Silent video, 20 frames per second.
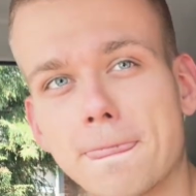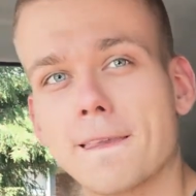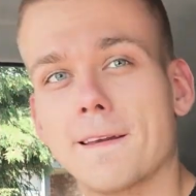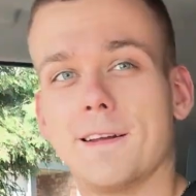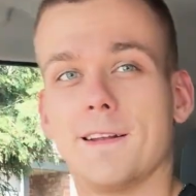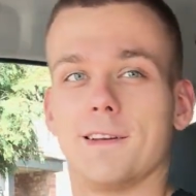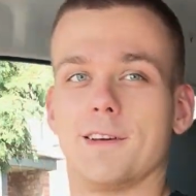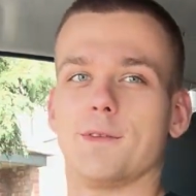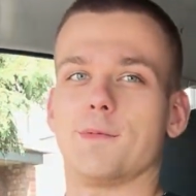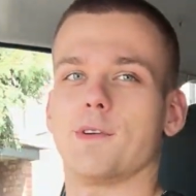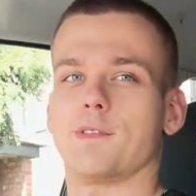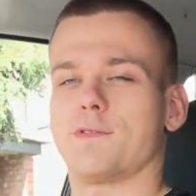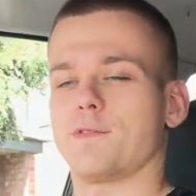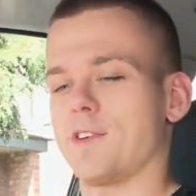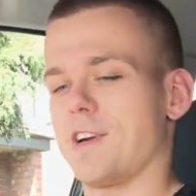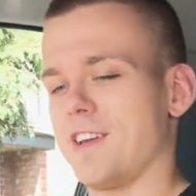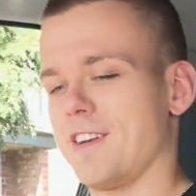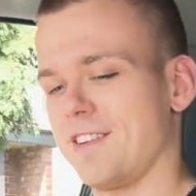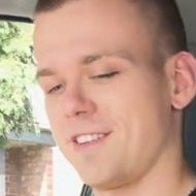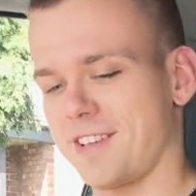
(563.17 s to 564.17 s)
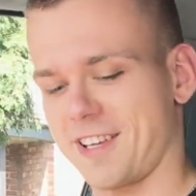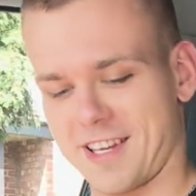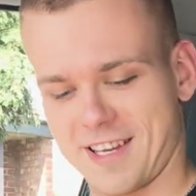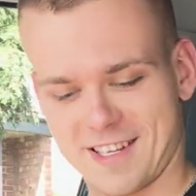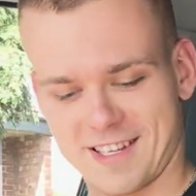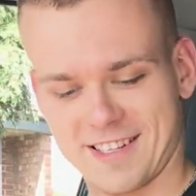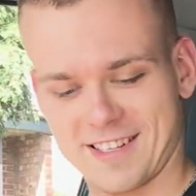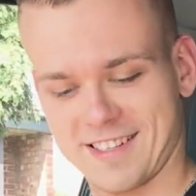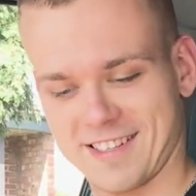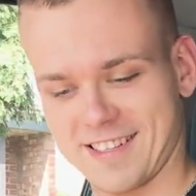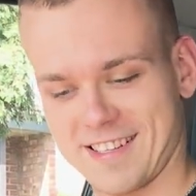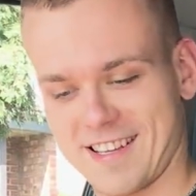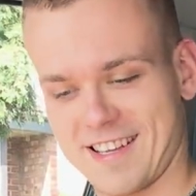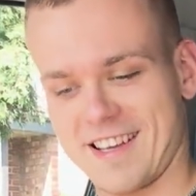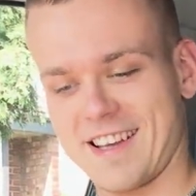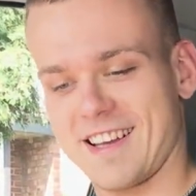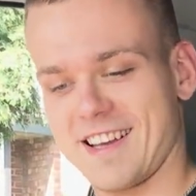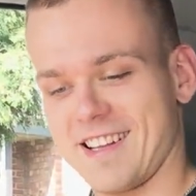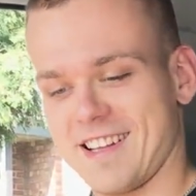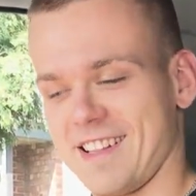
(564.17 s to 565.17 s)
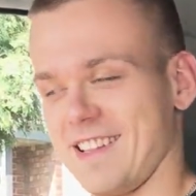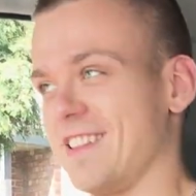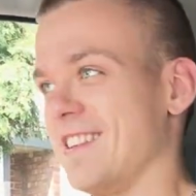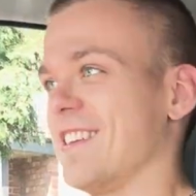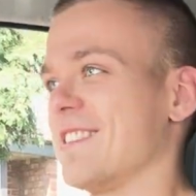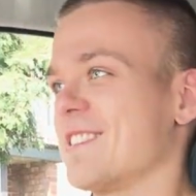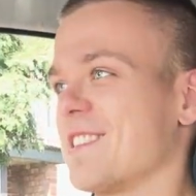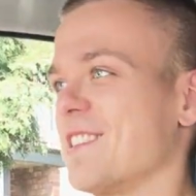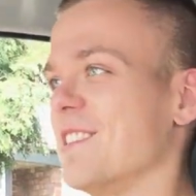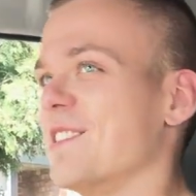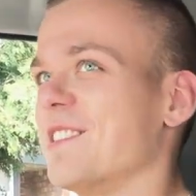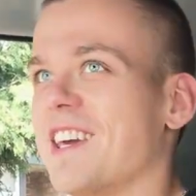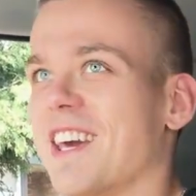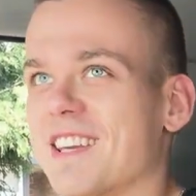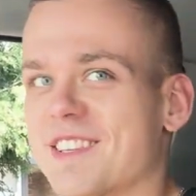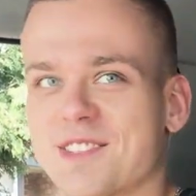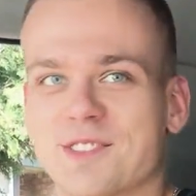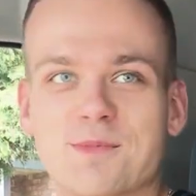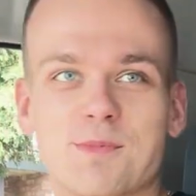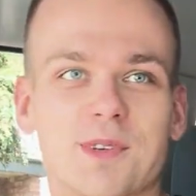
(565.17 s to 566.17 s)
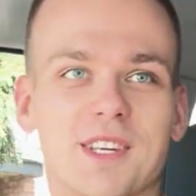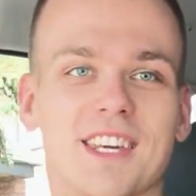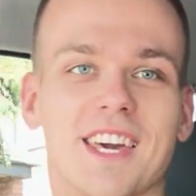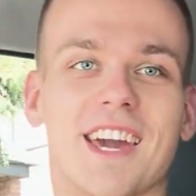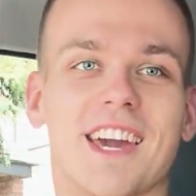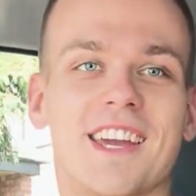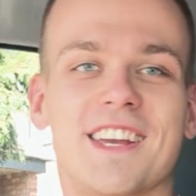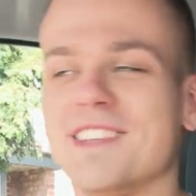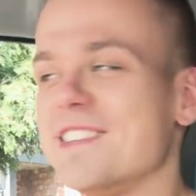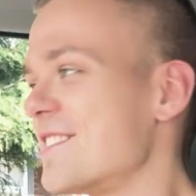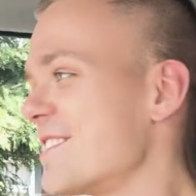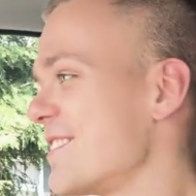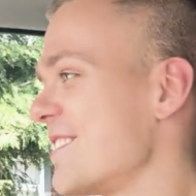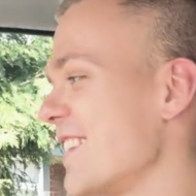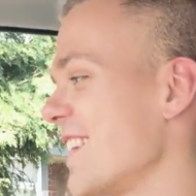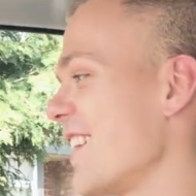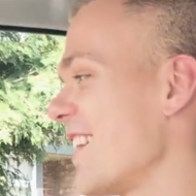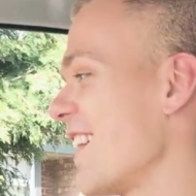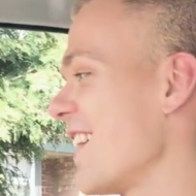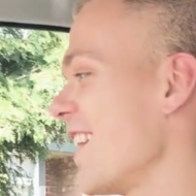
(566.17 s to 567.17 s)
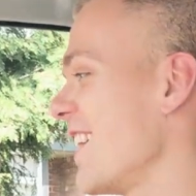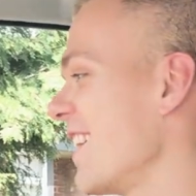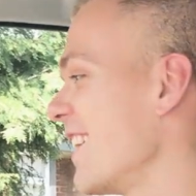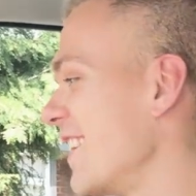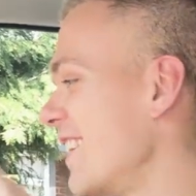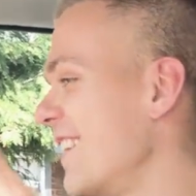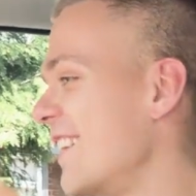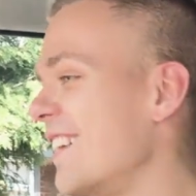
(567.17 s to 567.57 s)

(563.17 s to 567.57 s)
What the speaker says: Hello, my friend. Let's go get some gains today.